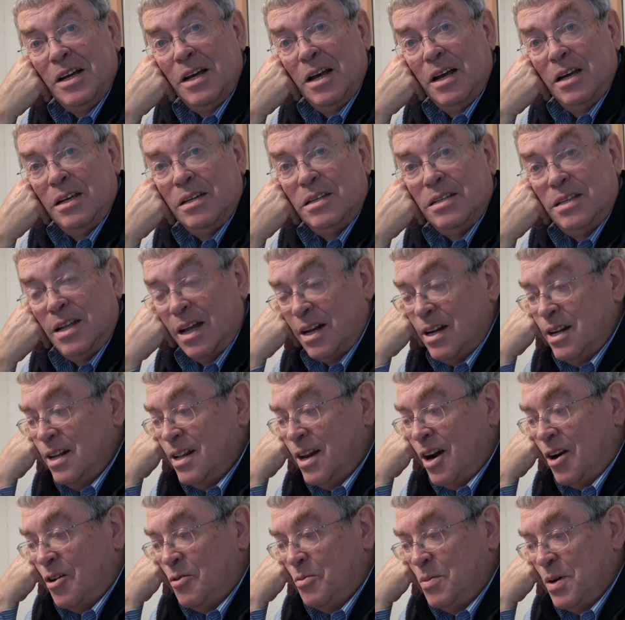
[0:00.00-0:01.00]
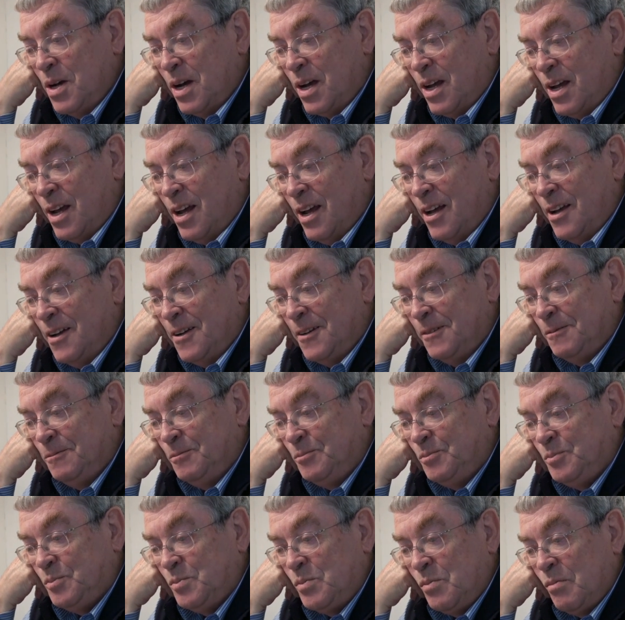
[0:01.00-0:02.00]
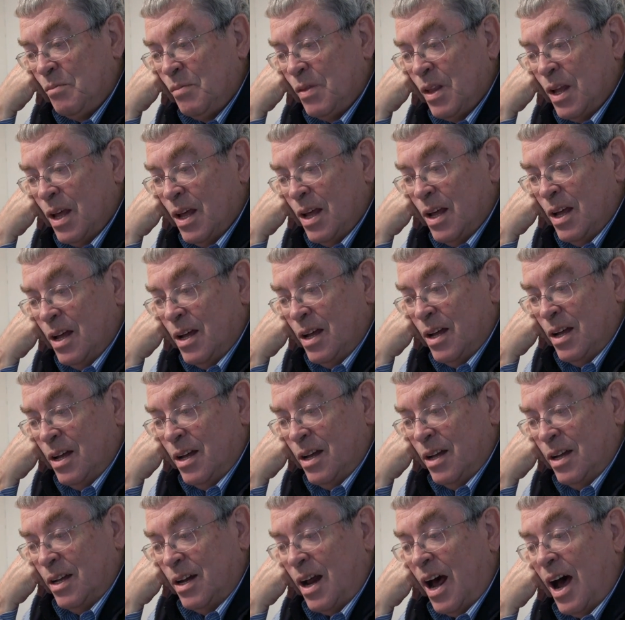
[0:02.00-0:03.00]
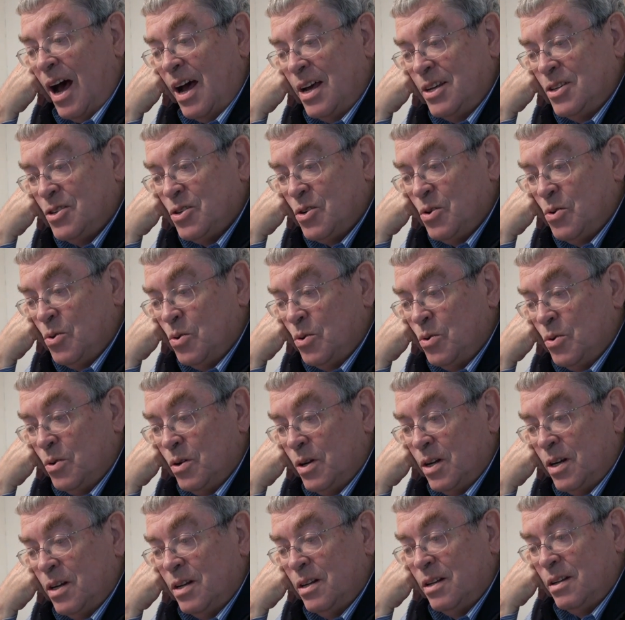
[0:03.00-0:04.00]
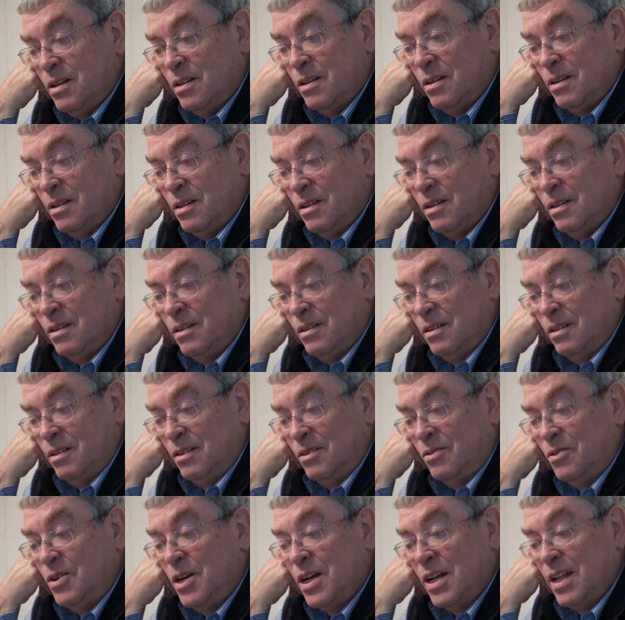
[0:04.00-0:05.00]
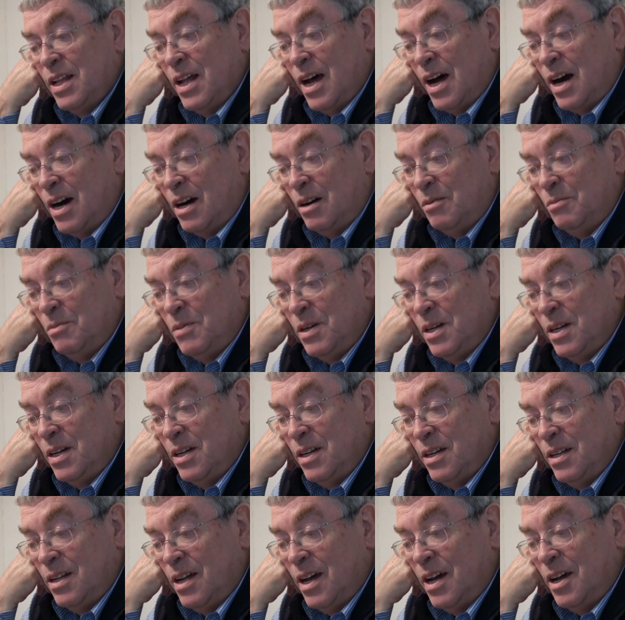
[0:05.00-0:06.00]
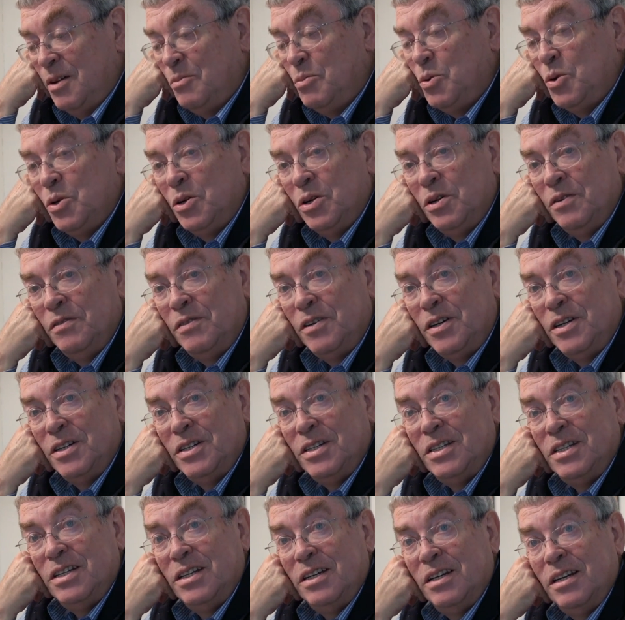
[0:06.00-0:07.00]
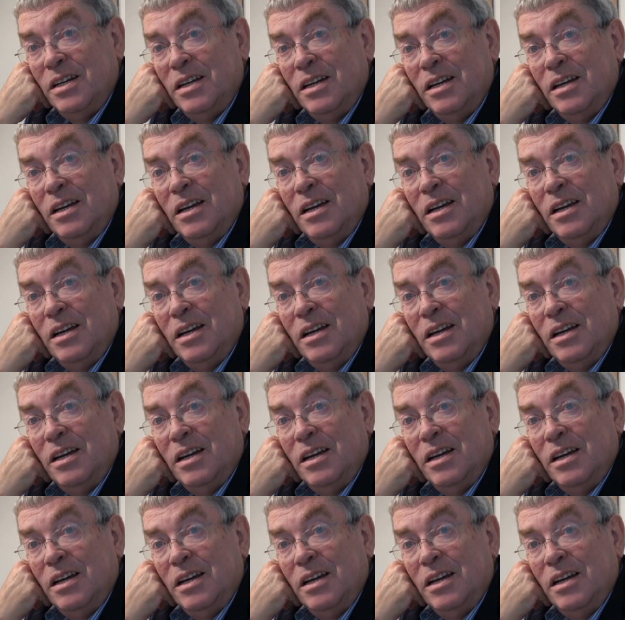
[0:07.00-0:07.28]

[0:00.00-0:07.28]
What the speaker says: I studied Arabic at high school and during the army, the Hebrew University.